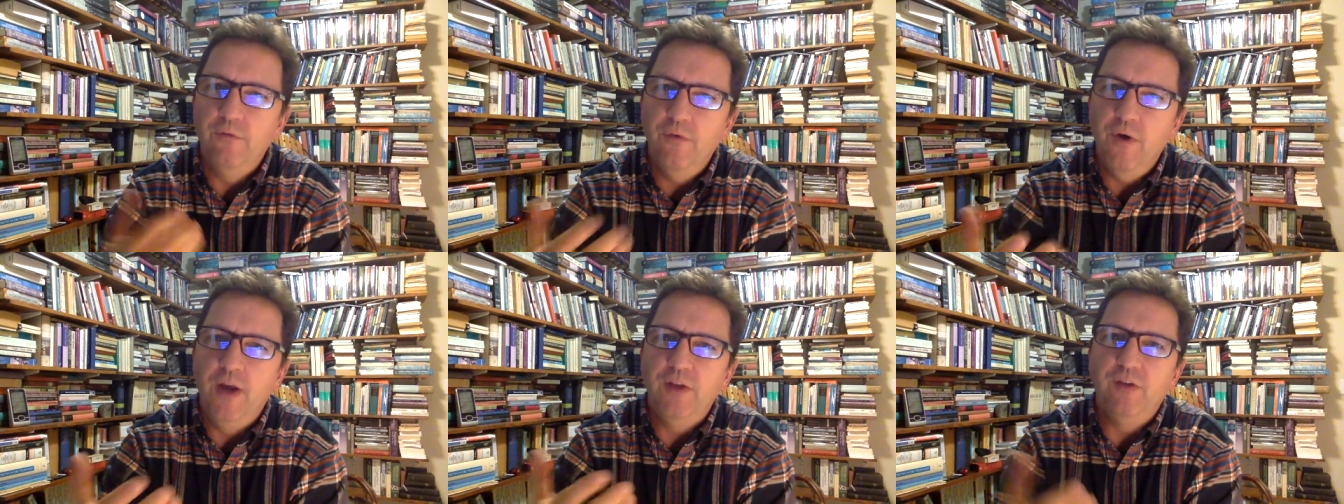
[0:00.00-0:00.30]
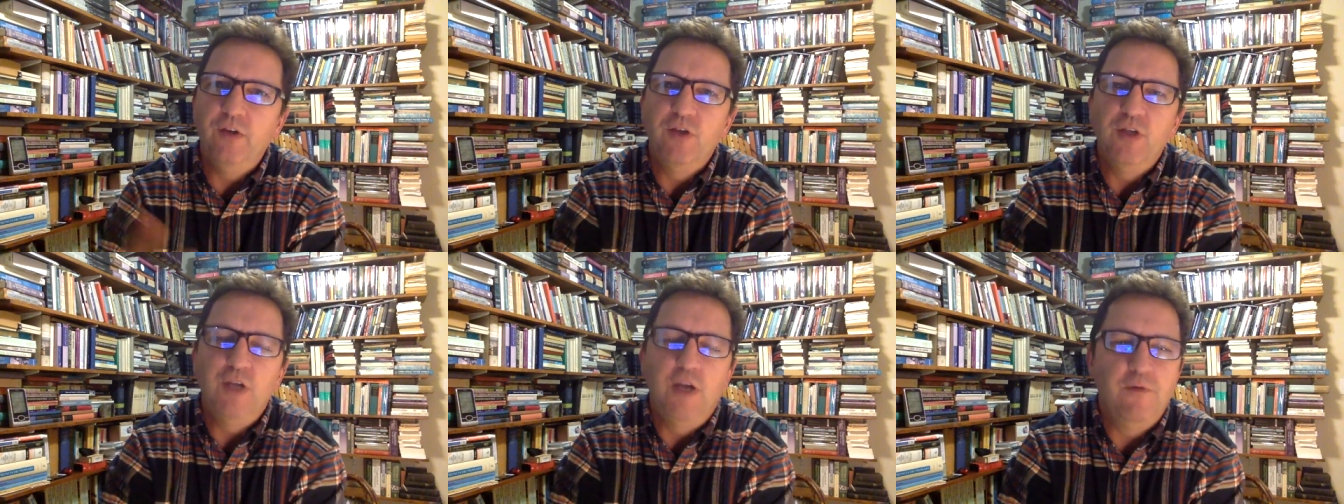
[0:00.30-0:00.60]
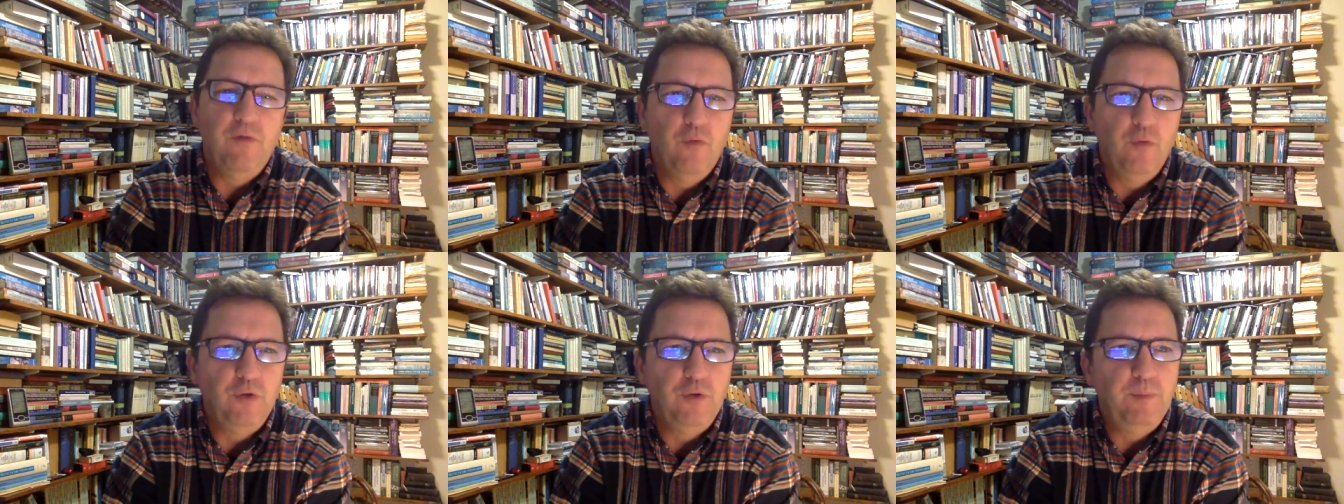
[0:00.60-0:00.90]
Francis
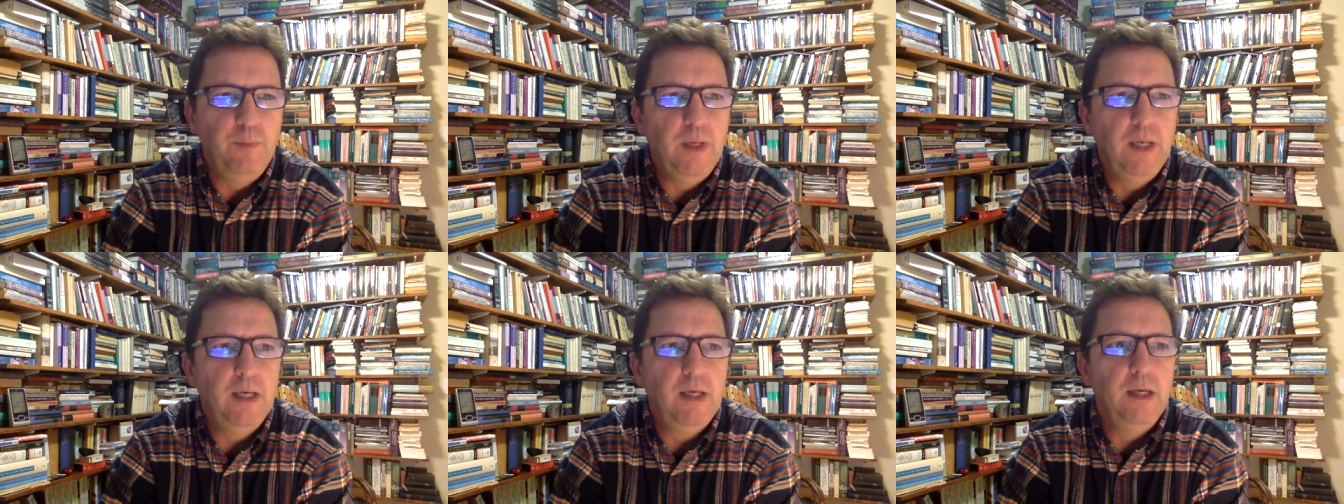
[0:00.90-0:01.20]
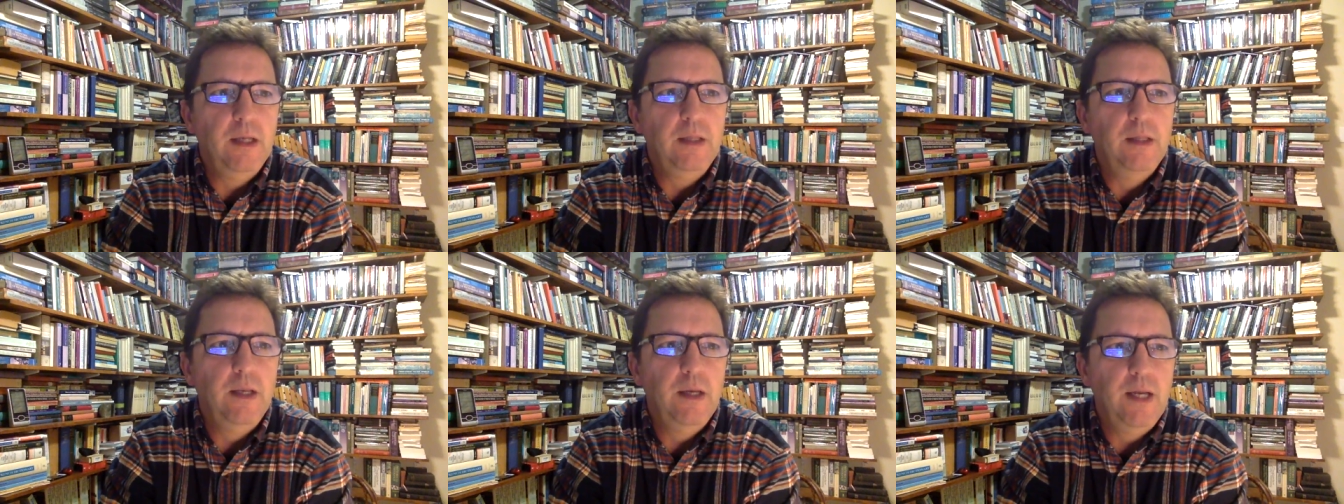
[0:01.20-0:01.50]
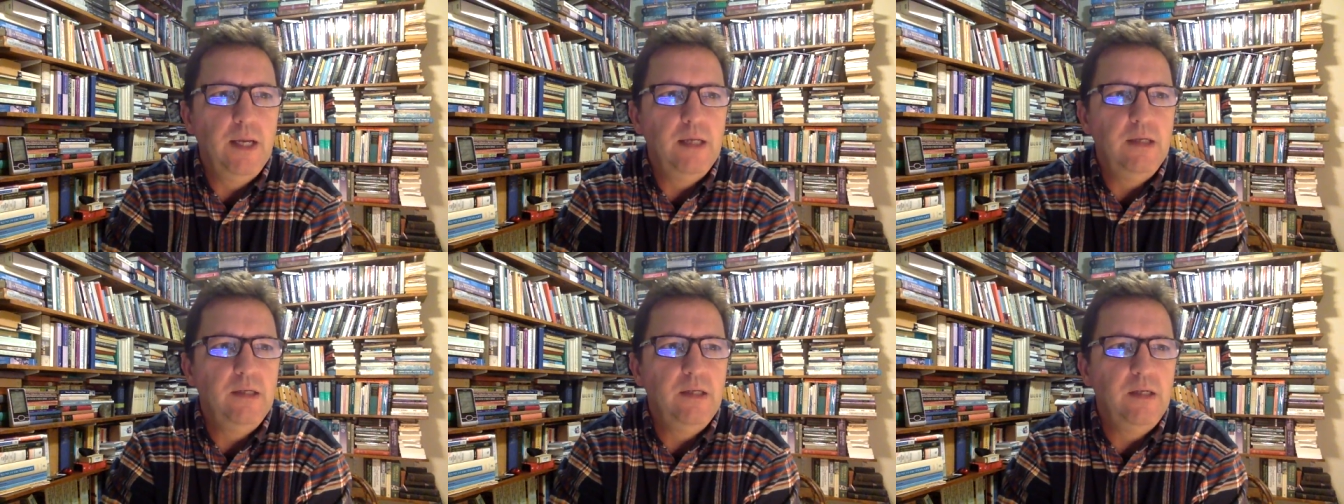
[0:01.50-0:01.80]
Schaeffer was big in the
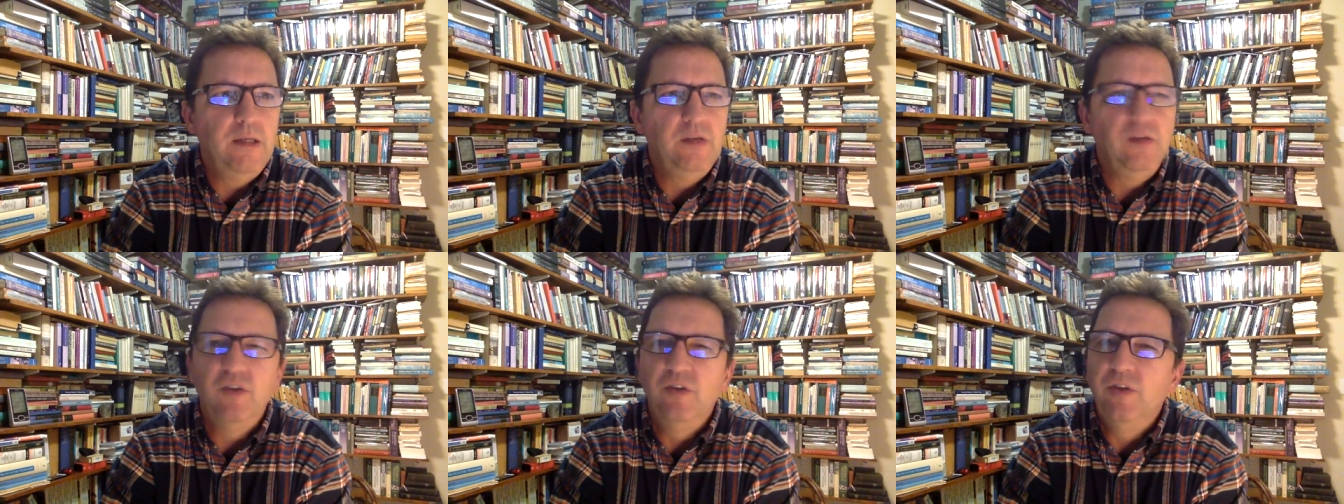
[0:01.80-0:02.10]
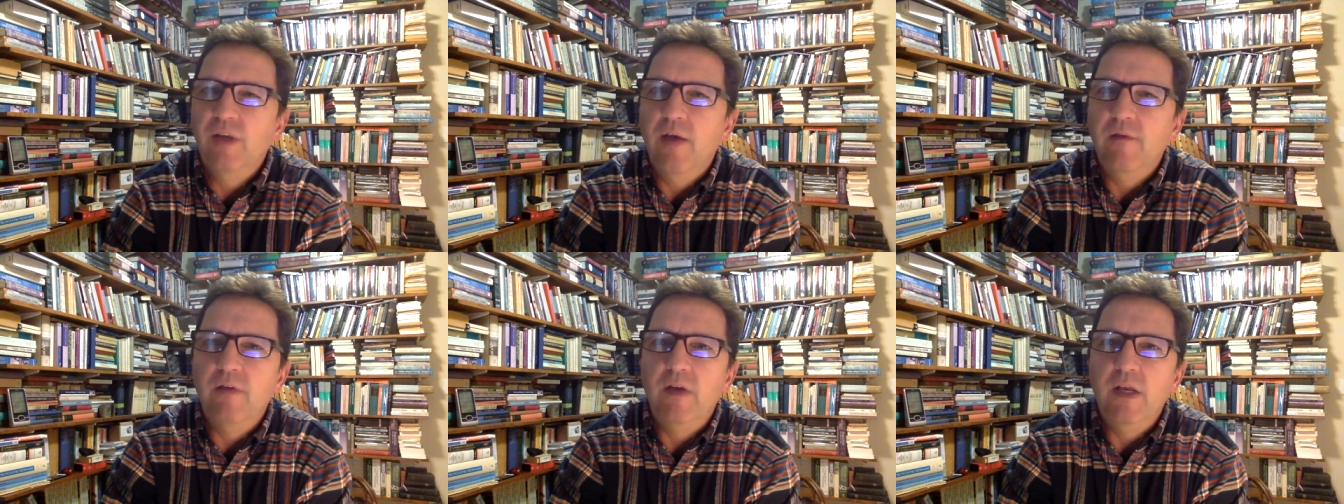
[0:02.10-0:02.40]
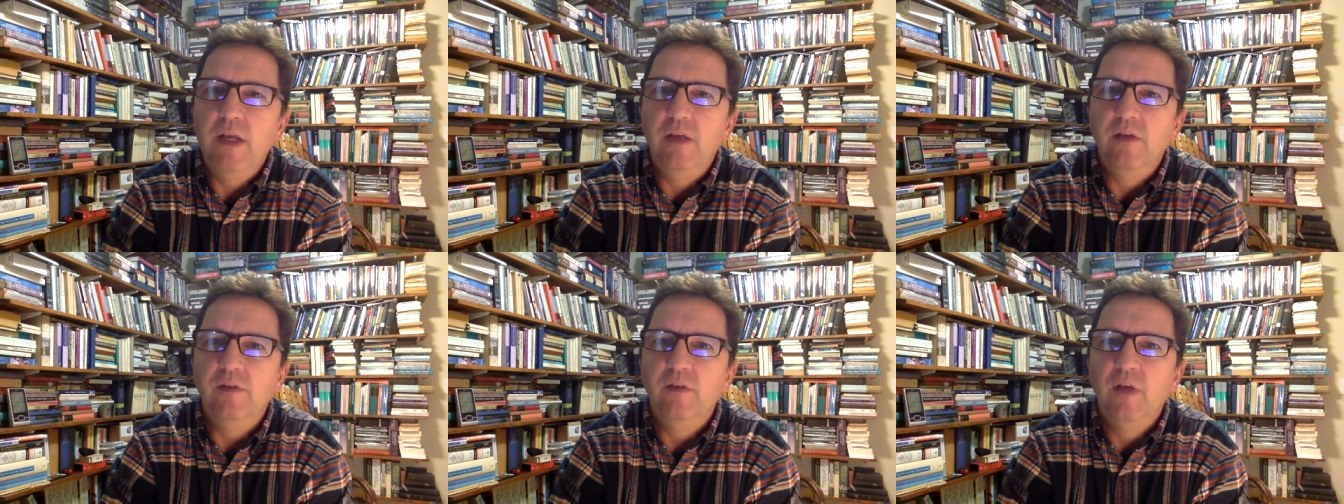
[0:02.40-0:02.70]

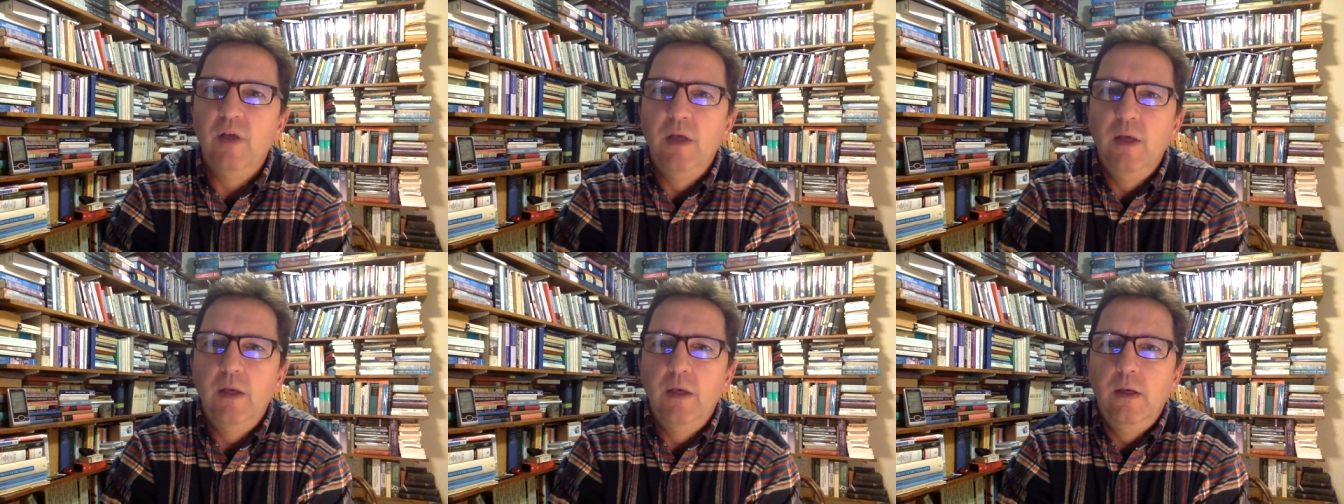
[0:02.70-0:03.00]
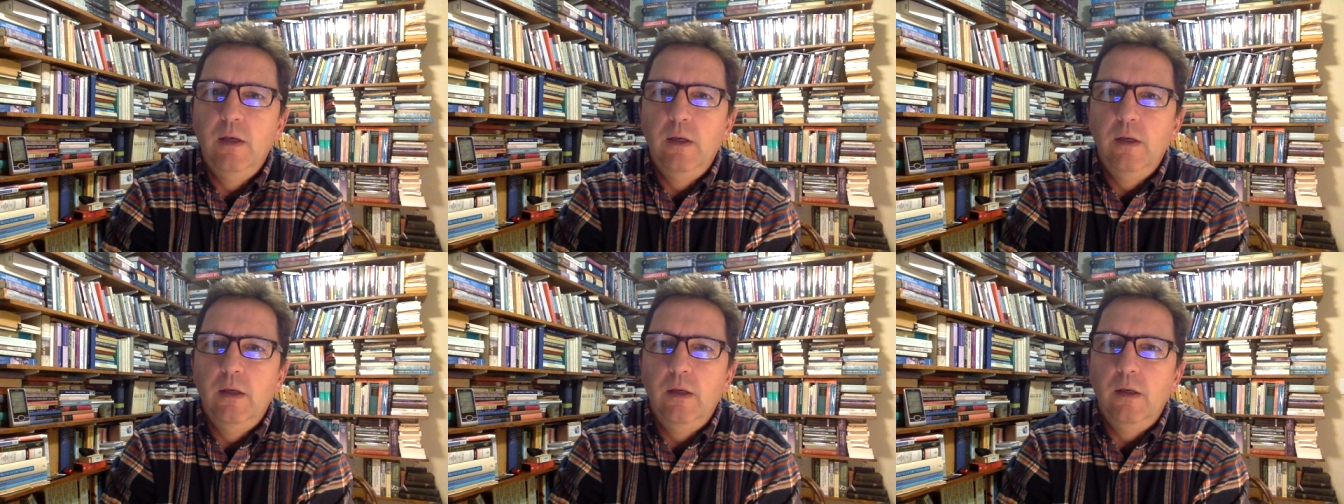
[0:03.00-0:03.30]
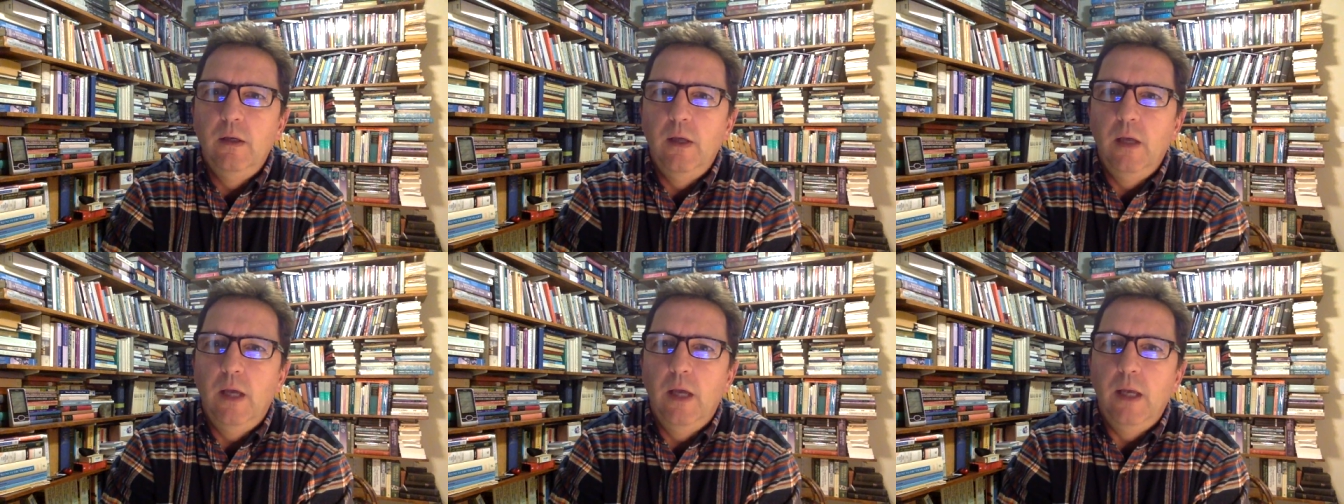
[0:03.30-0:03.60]
1970s,
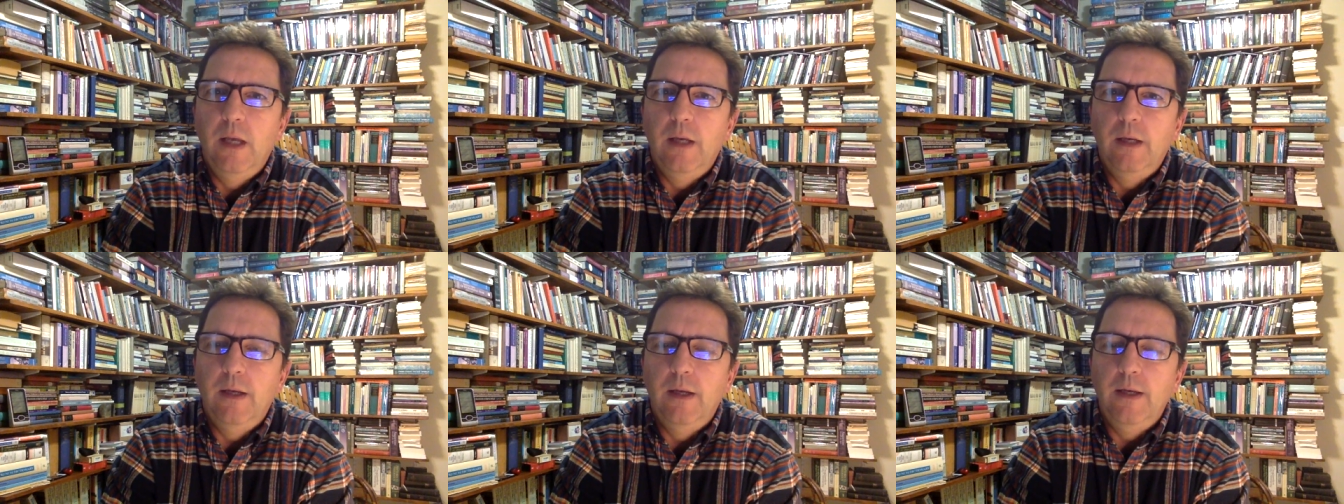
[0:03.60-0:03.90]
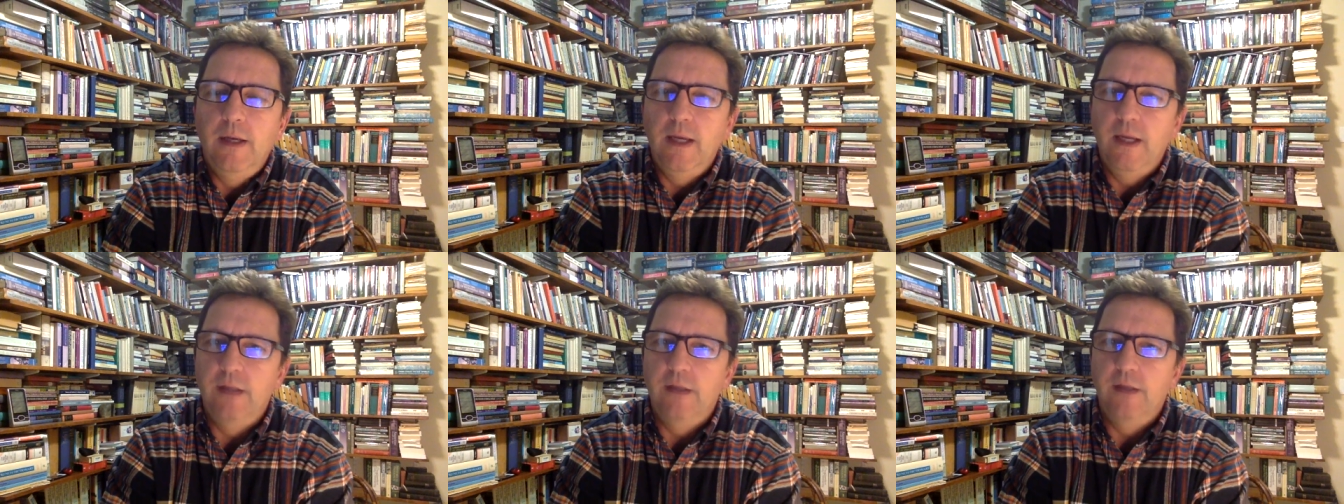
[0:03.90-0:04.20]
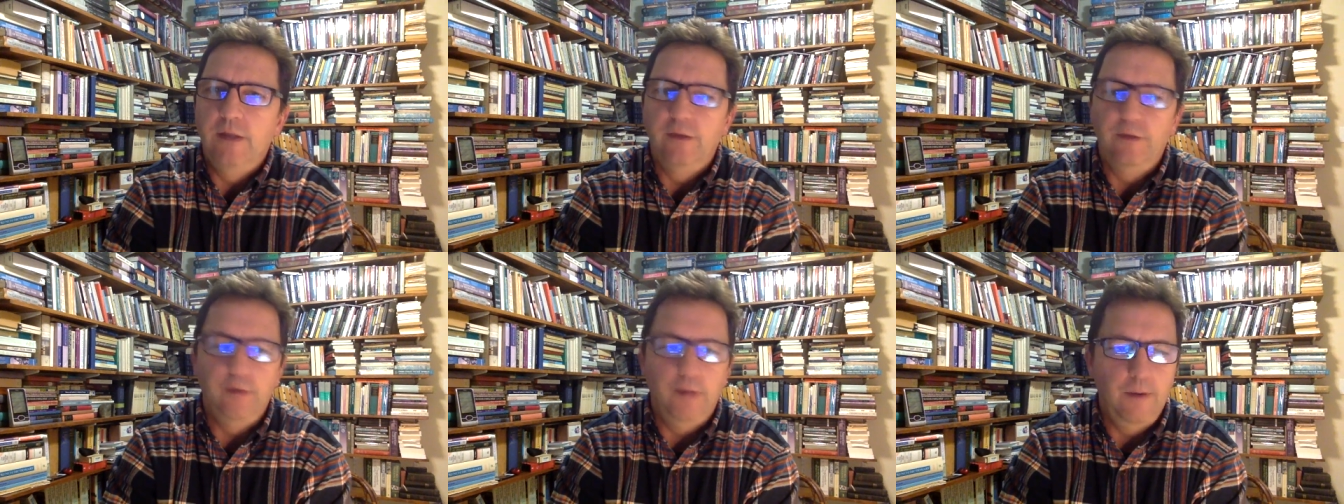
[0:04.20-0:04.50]
and he had
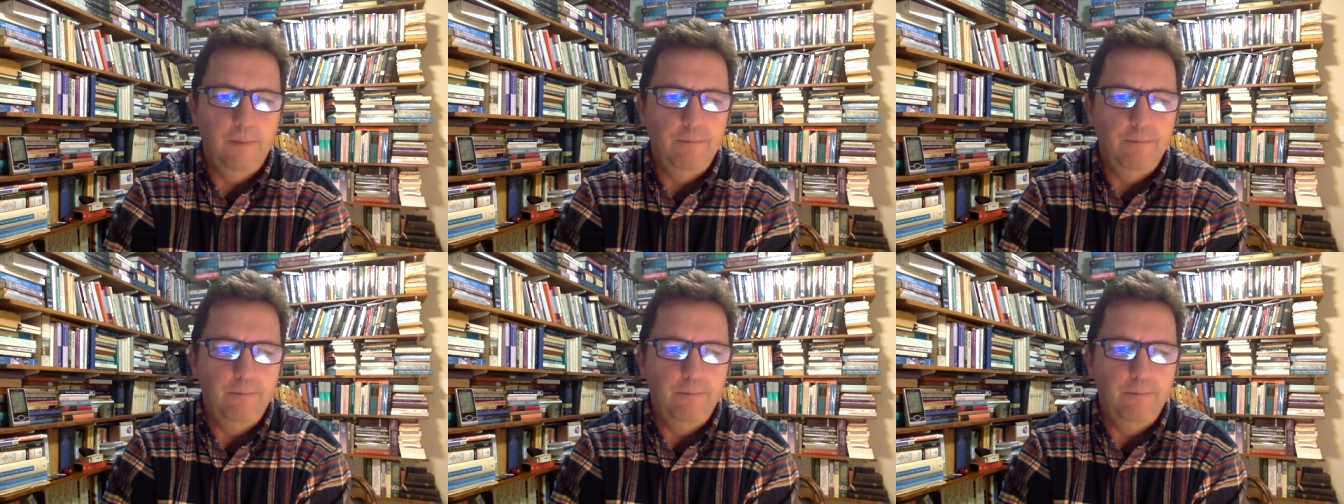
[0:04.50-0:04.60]
this